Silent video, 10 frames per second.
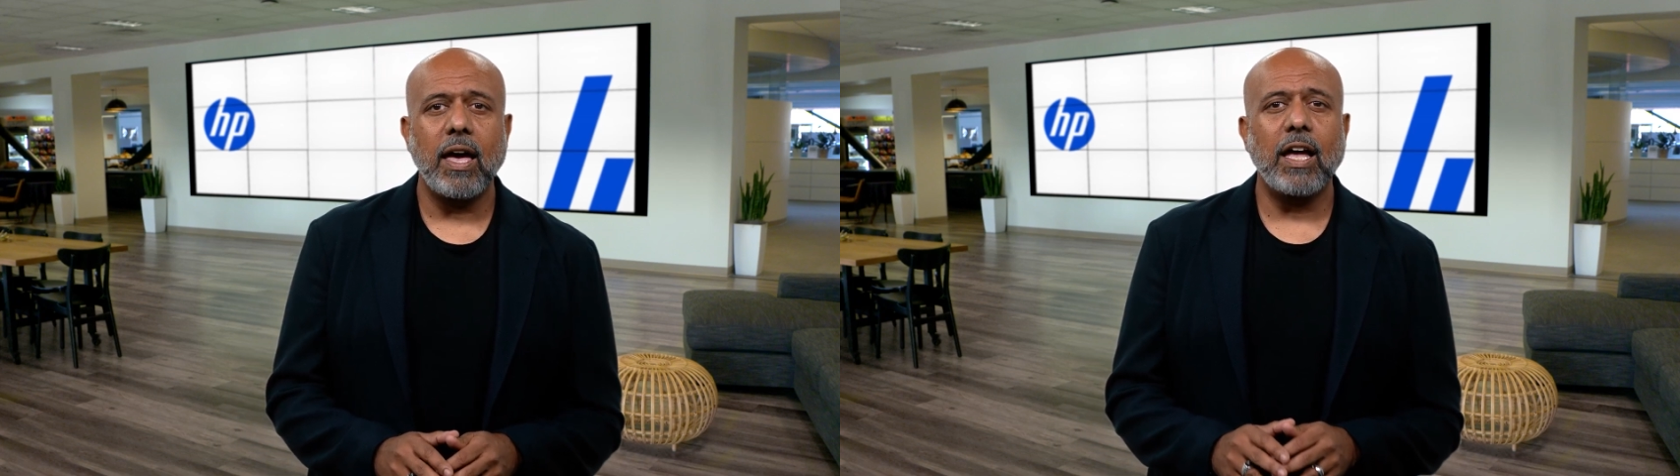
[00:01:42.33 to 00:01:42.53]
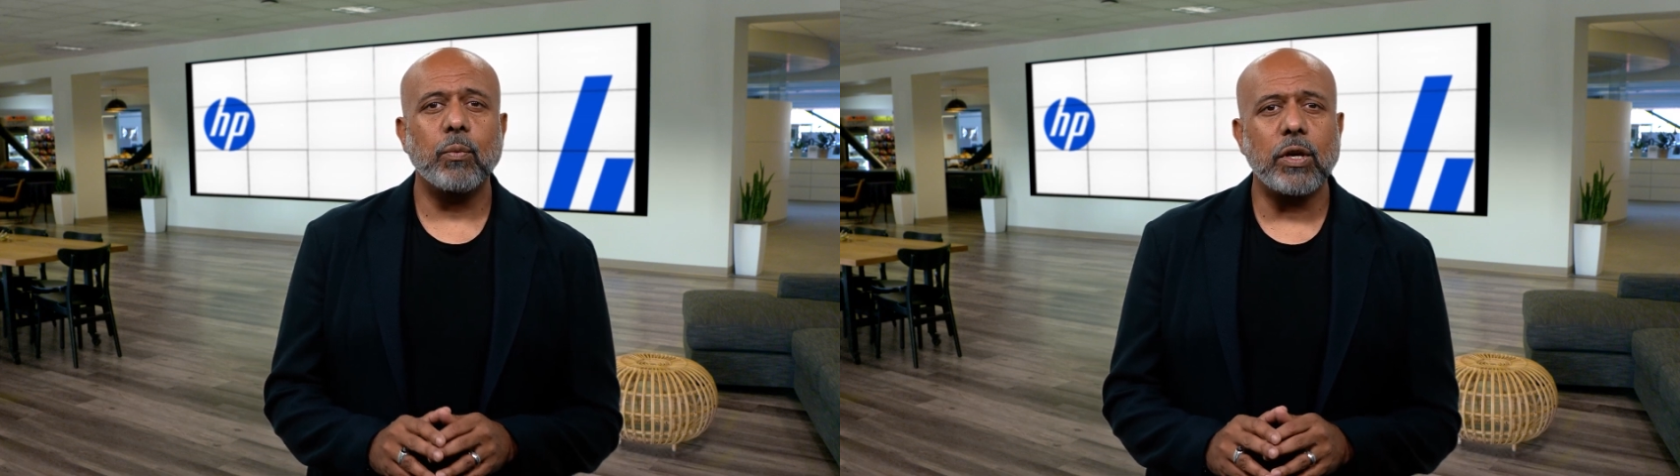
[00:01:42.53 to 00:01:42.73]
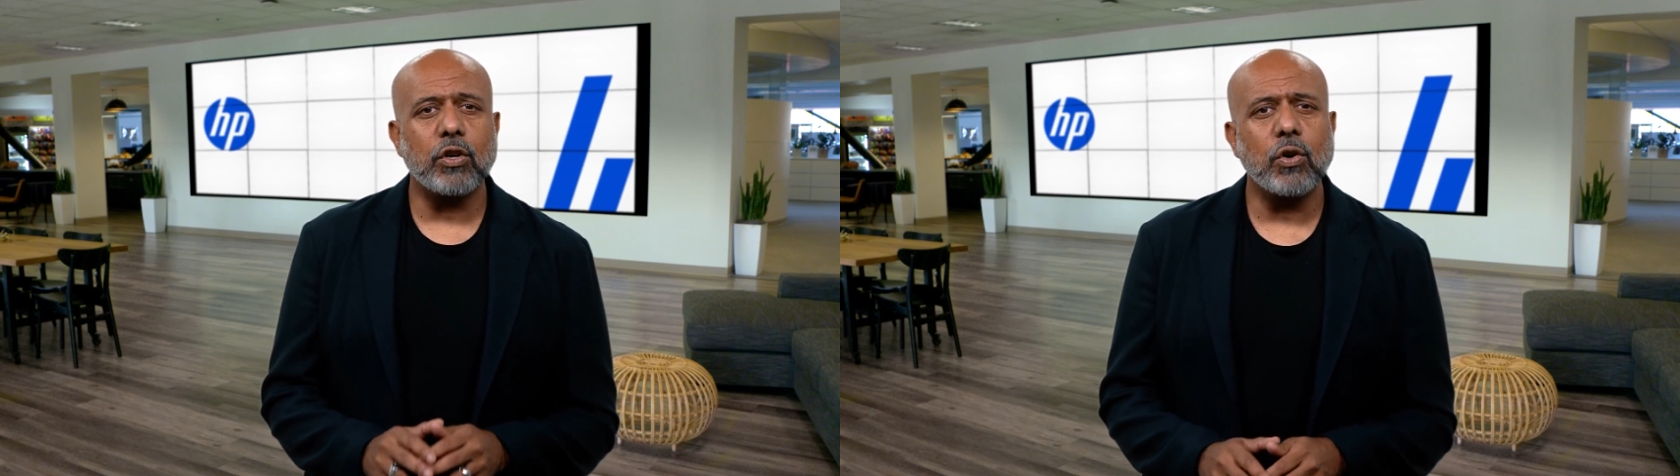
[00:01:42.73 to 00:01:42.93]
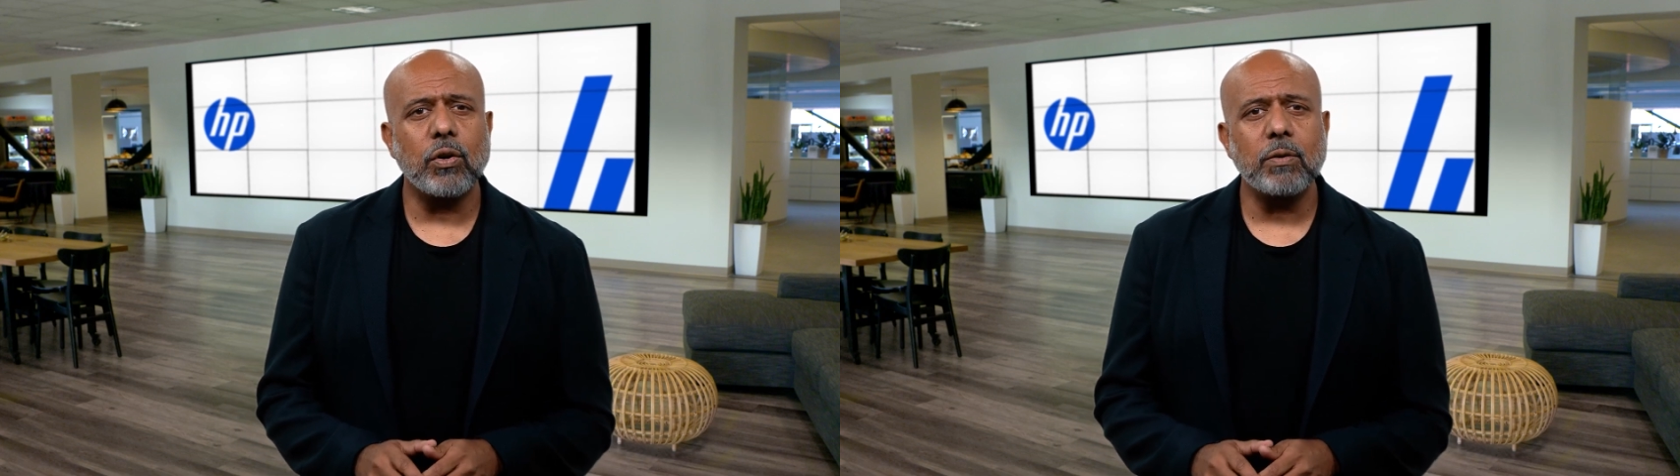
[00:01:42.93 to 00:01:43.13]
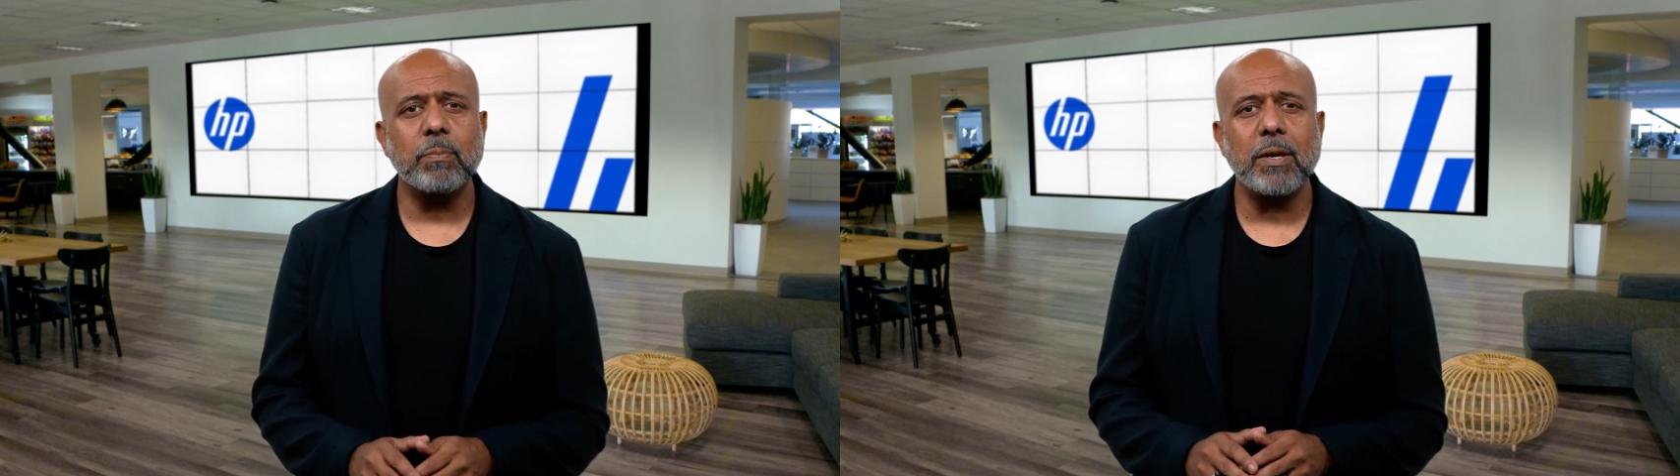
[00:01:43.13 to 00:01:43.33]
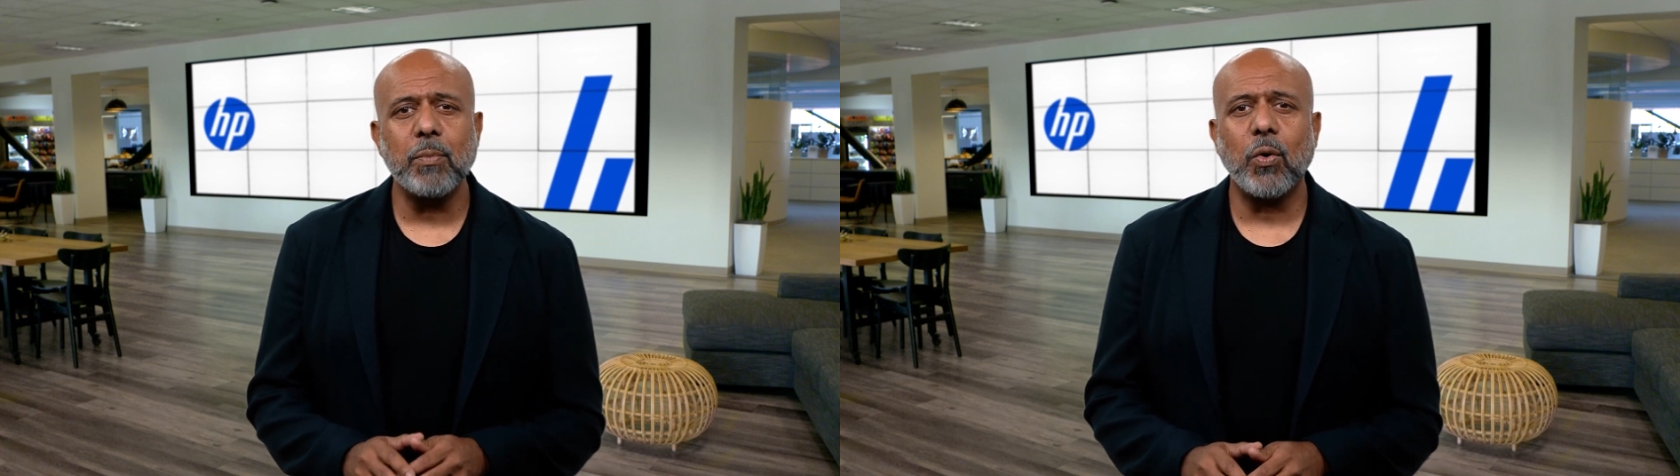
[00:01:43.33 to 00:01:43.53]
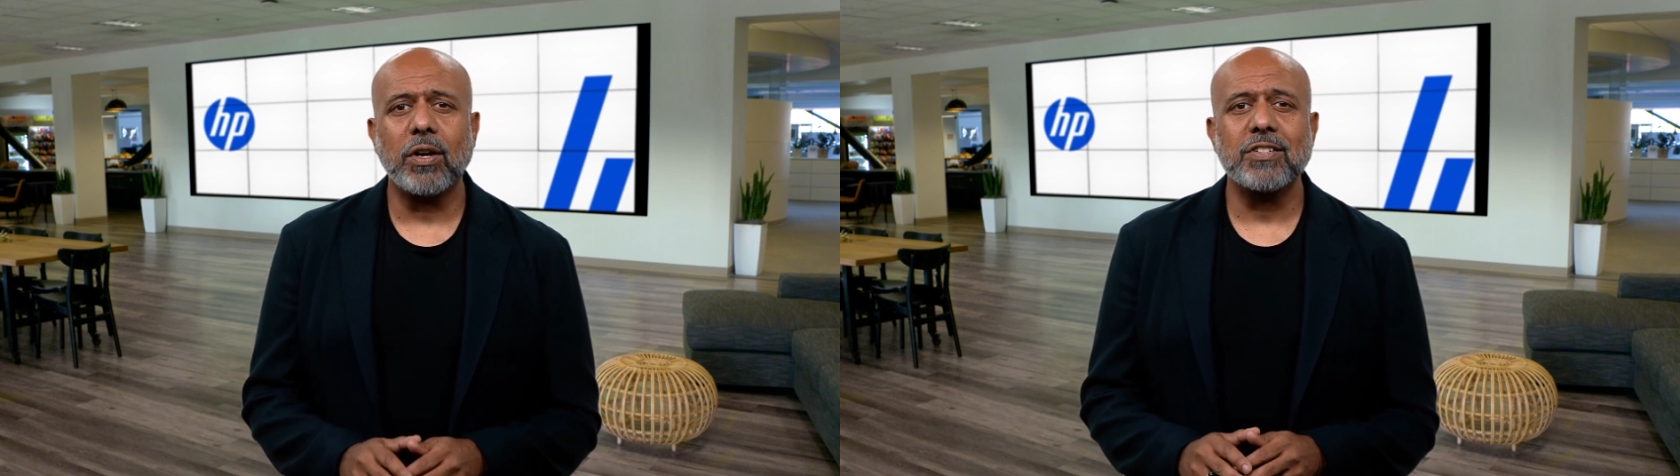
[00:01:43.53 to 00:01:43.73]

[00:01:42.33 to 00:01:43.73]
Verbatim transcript: And we couldn't be more